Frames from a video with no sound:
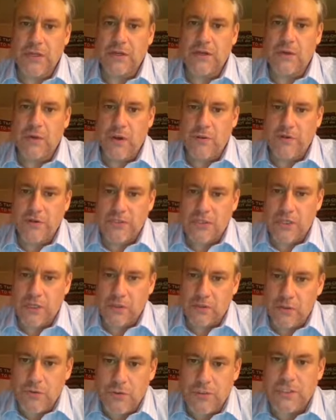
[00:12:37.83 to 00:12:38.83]
and whoever
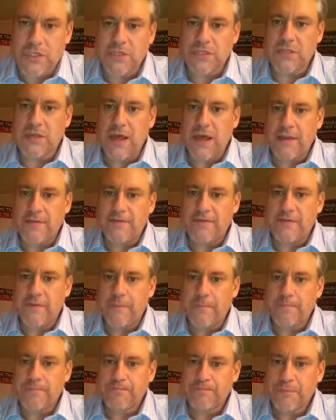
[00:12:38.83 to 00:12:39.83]
shall lose his life
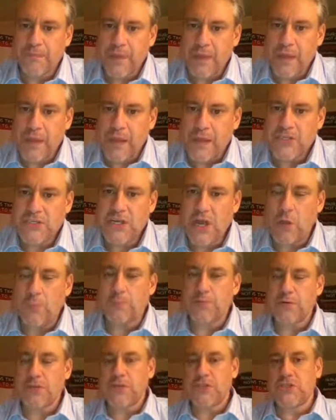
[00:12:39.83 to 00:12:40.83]
shall
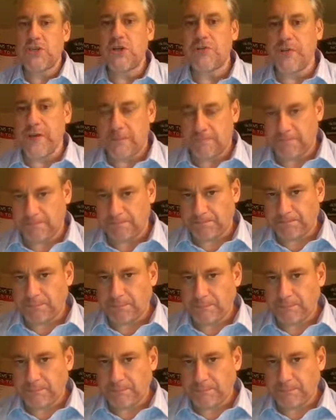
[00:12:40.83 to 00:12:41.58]
preserve it.